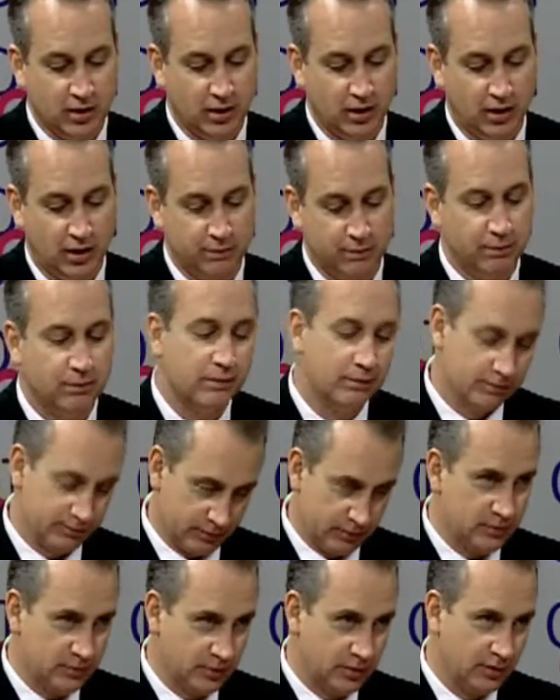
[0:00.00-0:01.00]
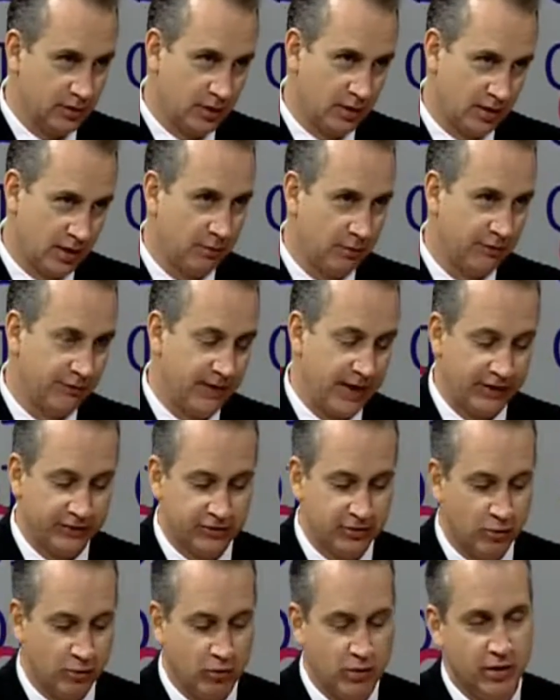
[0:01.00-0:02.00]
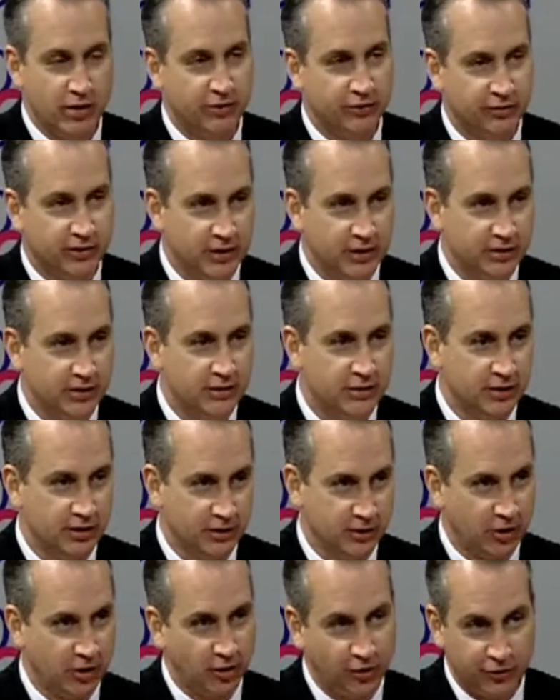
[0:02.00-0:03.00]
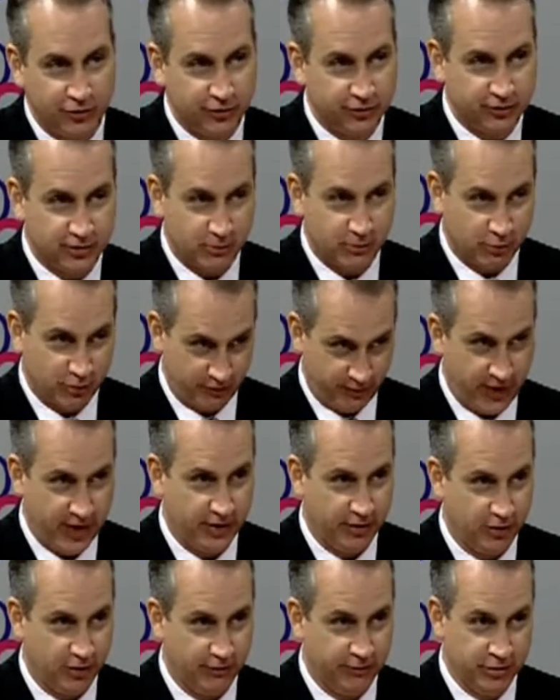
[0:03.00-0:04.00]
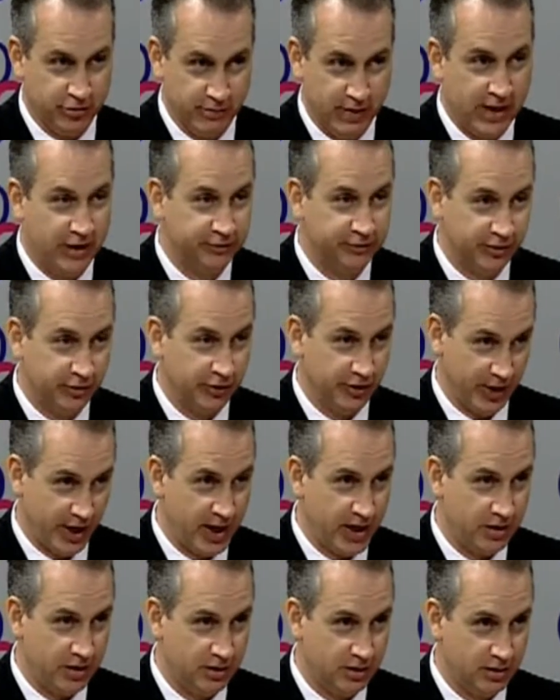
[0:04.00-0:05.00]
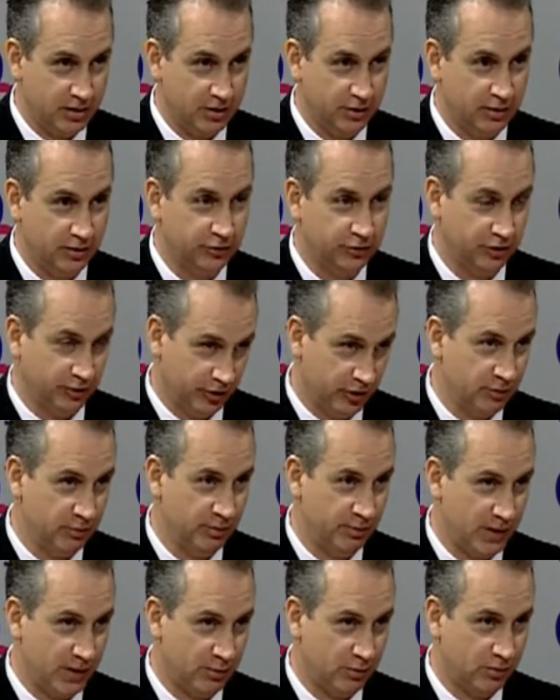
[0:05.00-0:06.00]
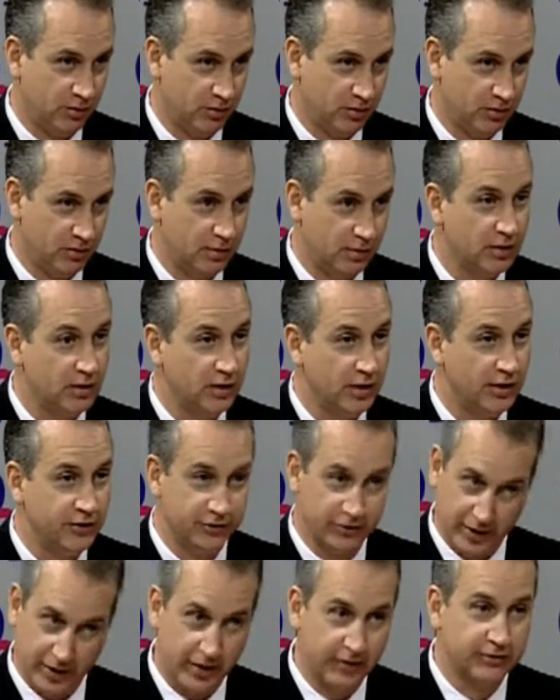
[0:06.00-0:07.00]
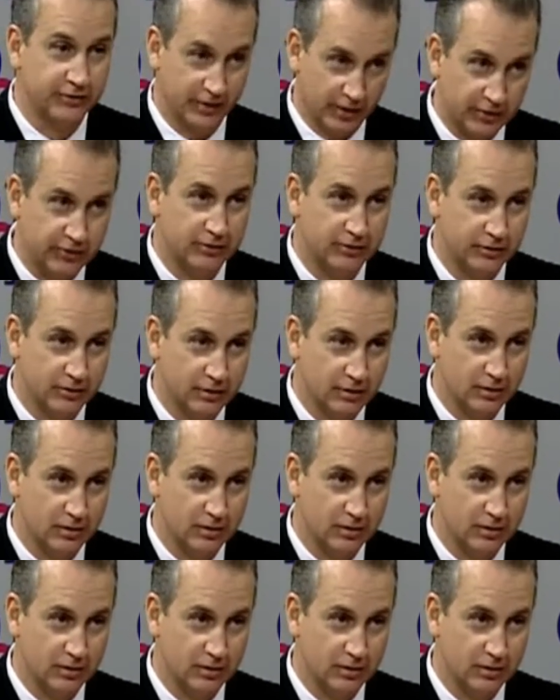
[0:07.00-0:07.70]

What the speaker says: A couple of facts. Number one is that the largest provider of humanitarian aid to the Cuban people is the United States.